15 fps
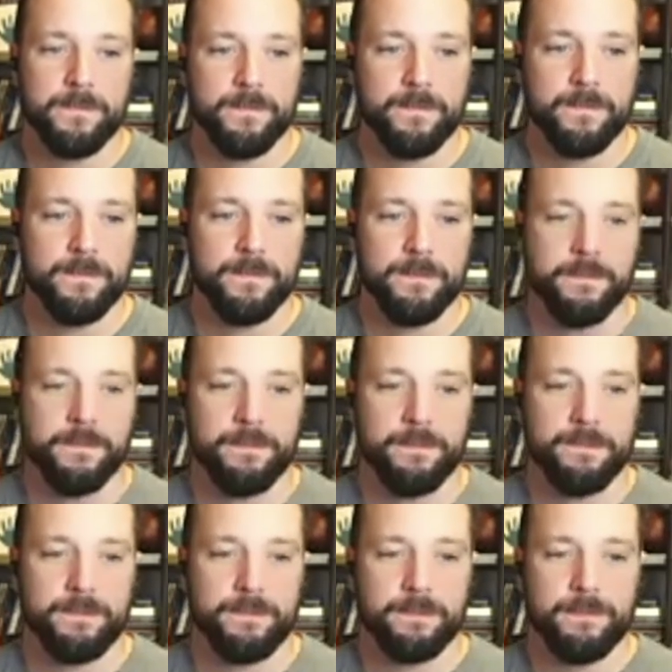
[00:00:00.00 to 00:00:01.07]

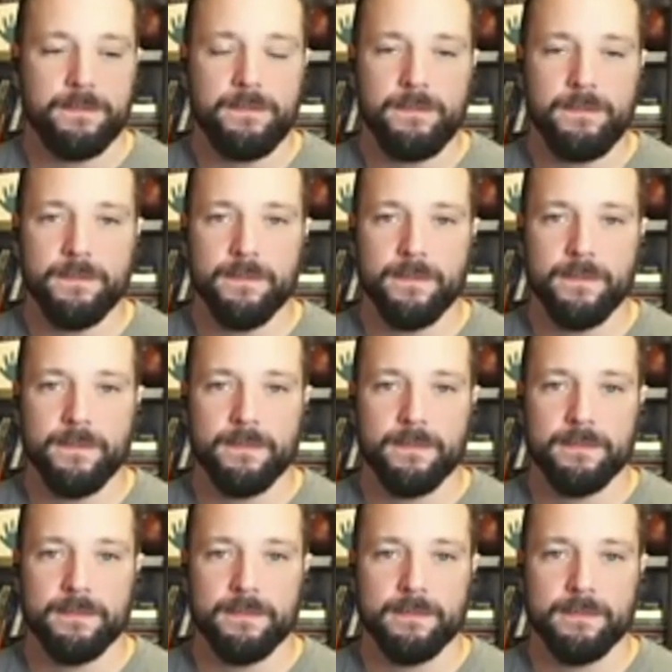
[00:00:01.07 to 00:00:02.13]

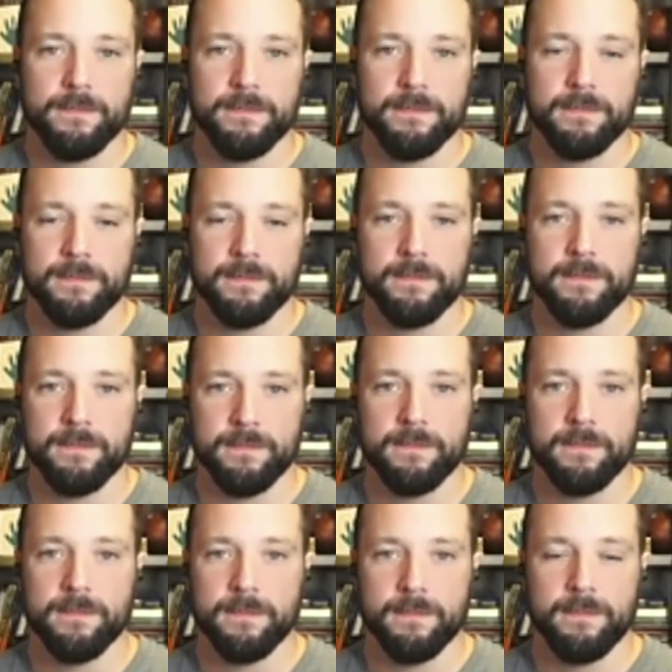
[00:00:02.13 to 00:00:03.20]

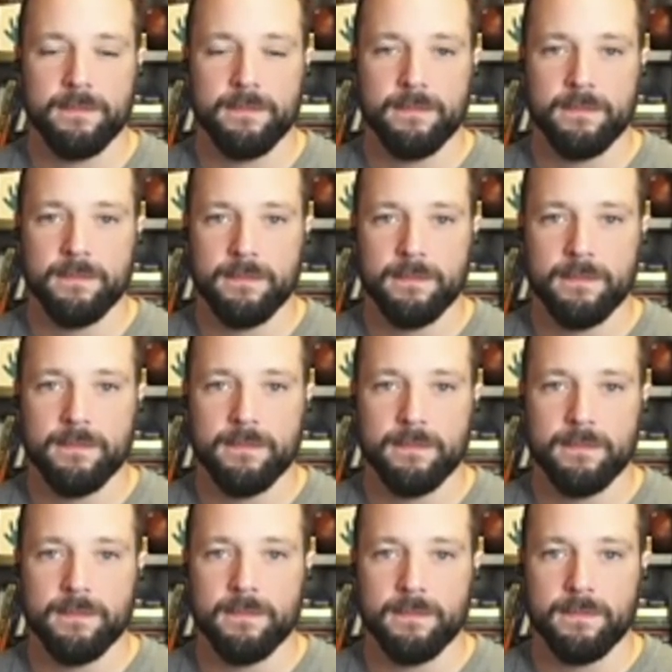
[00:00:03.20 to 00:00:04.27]

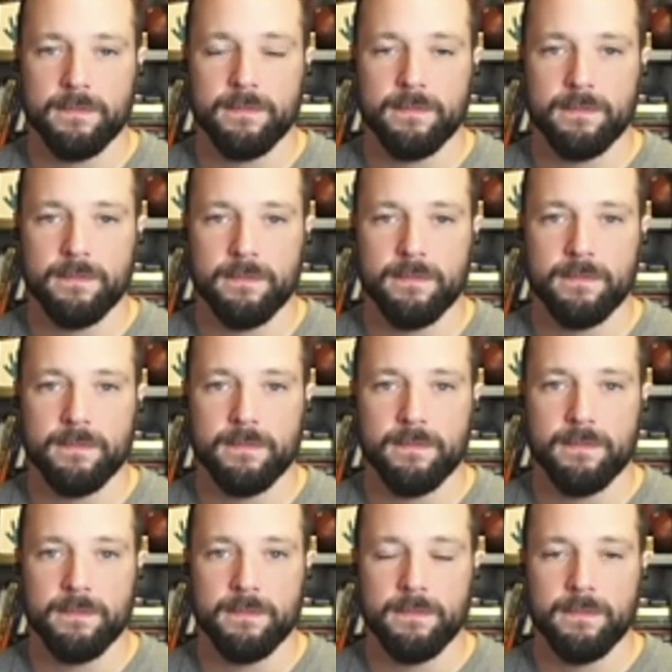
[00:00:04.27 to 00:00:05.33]

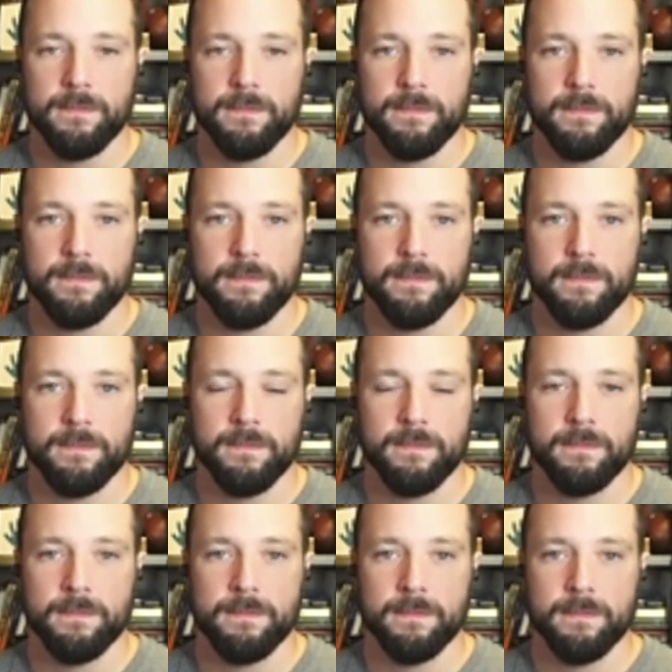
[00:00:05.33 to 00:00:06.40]

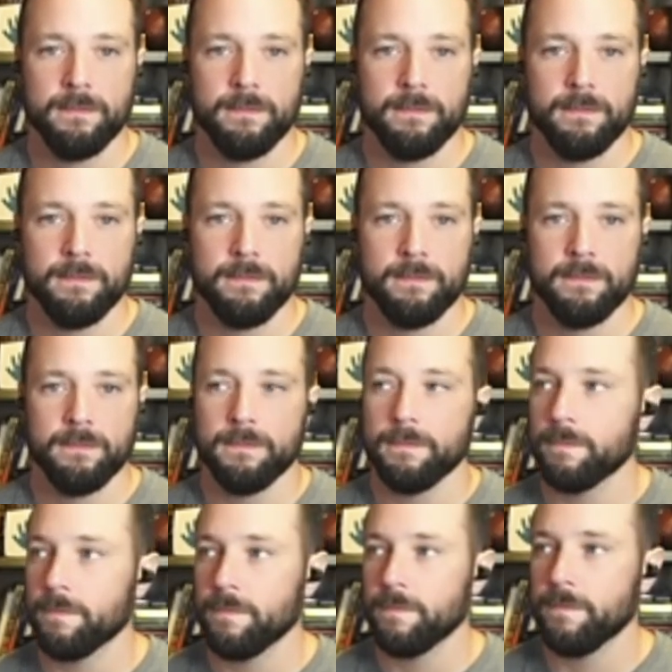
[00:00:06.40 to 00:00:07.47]

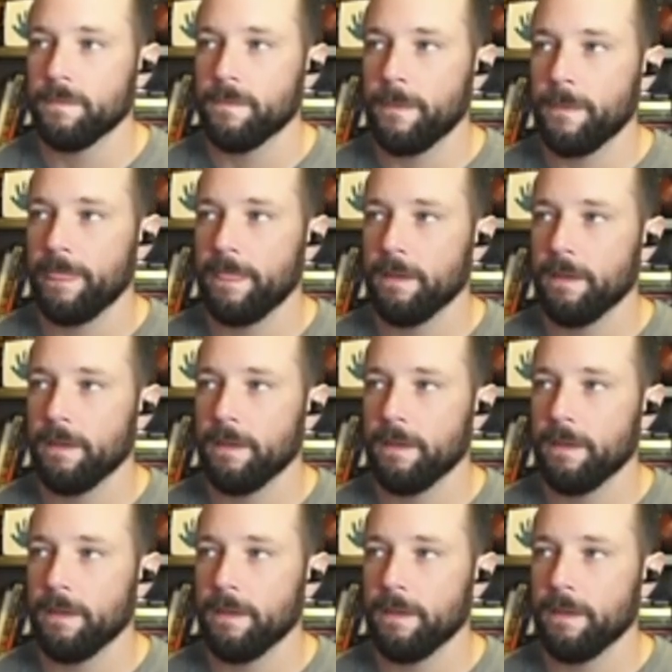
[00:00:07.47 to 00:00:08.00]
[no speech]